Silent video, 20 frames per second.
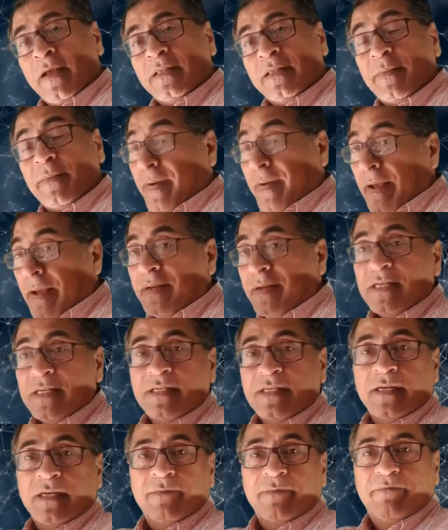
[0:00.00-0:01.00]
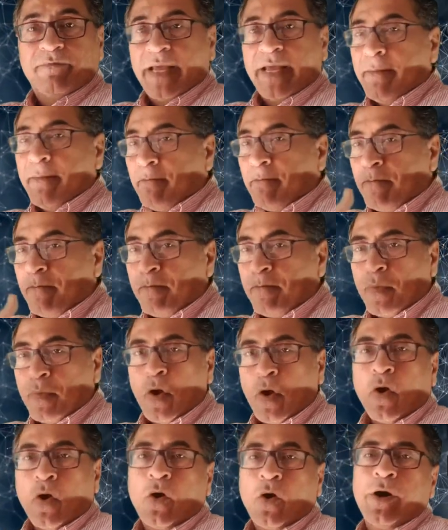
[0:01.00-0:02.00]
The Prime Minister
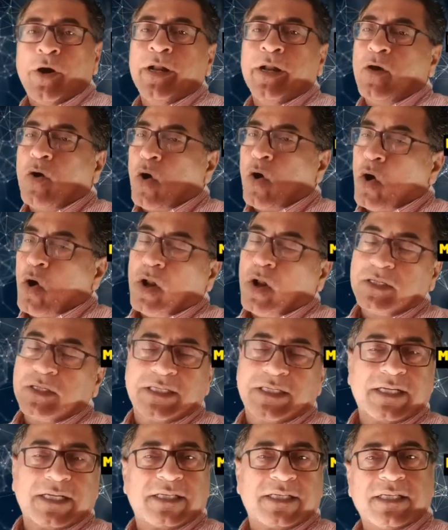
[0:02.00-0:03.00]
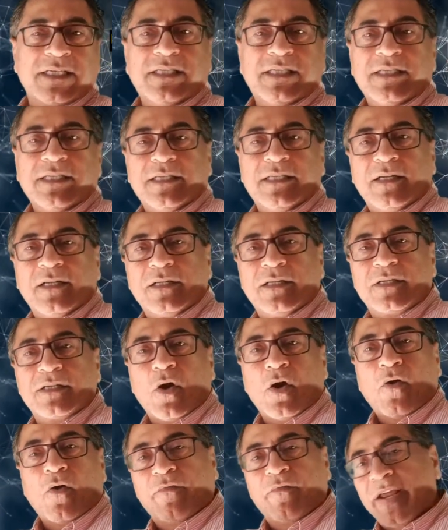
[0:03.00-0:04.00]
implored all citizens
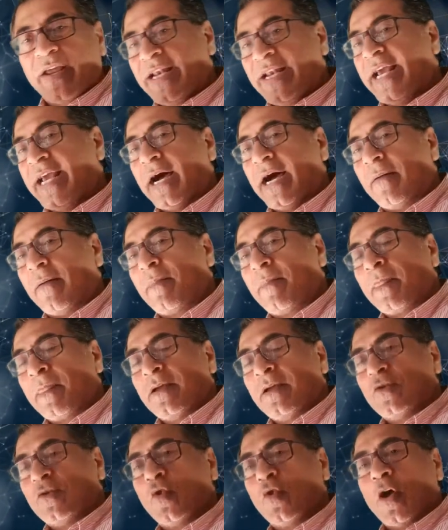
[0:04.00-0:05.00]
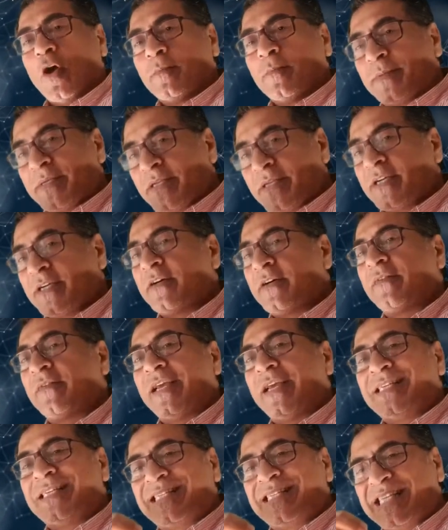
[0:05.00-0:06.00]
of India to observe
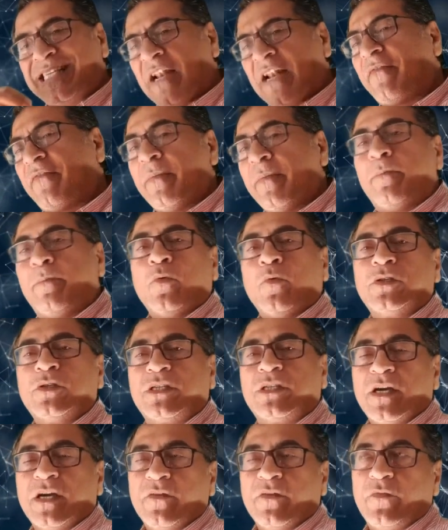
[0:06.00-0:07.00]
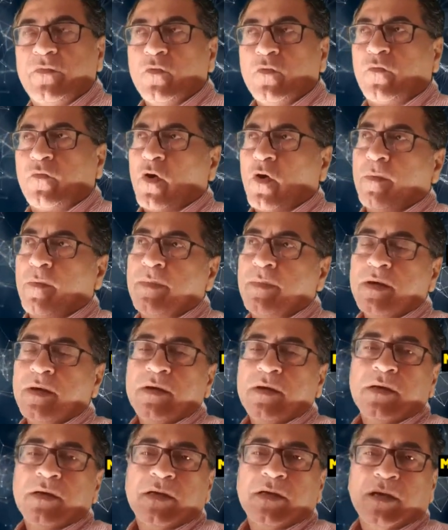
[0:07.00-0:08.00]
a self-imposed curfew from
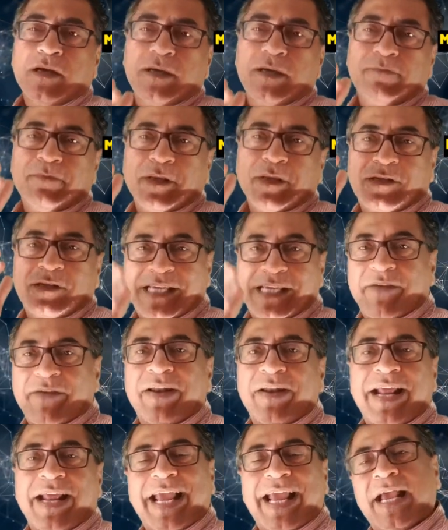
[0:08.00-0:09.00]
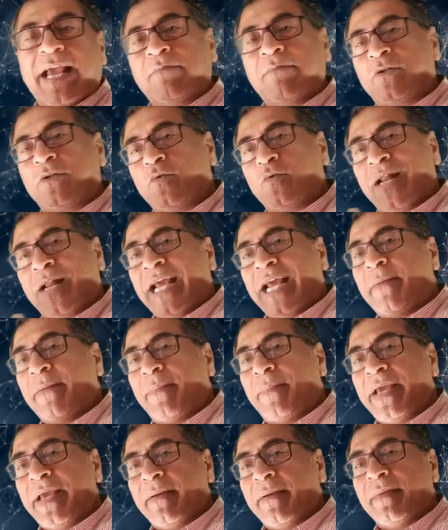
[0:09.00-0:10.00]
7 a.m. to 9
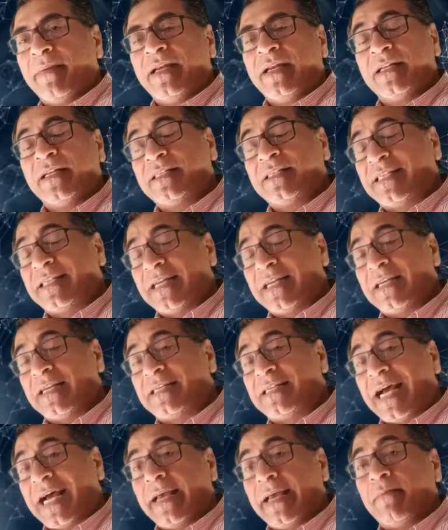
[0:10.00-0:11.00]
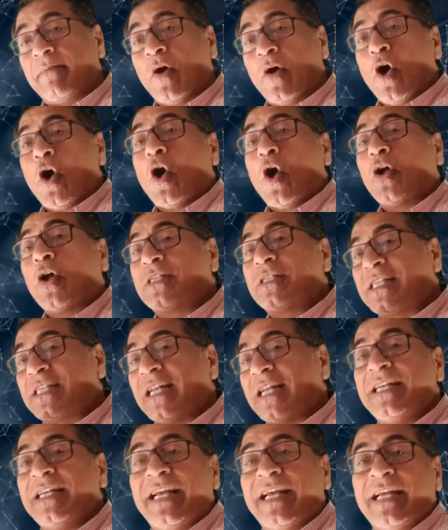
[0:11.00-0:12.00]
p.m. Indian Standard Time on
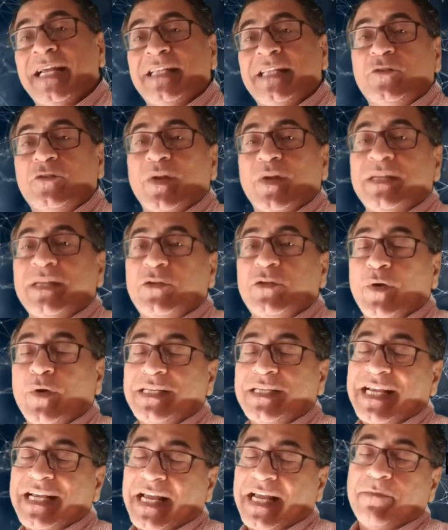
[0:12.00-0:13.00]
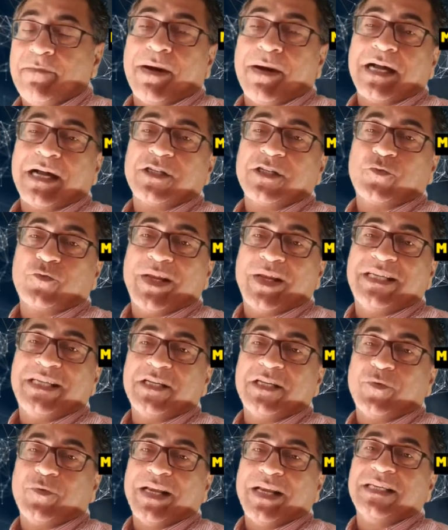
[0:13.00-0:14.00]
Sunday, the 22nd March
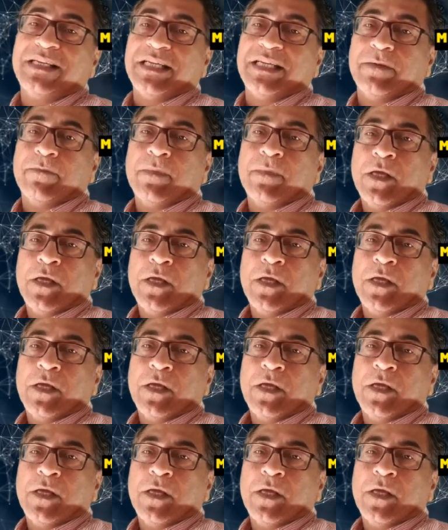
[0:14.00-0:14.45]
2020,